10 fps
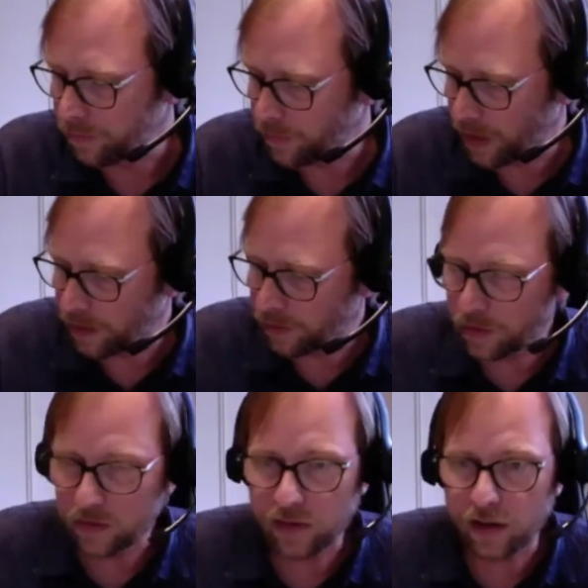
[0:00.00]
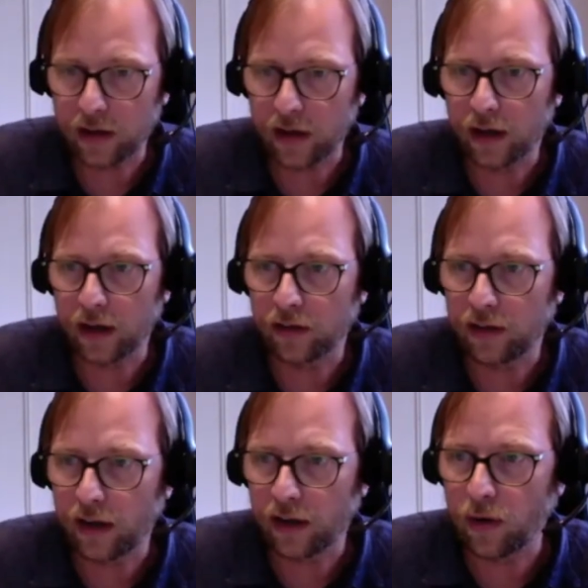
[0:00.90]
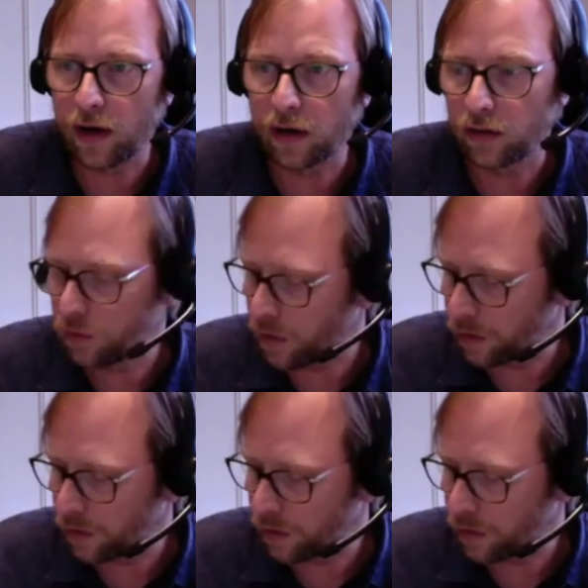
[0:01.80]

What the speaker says: dangerous in a setting where you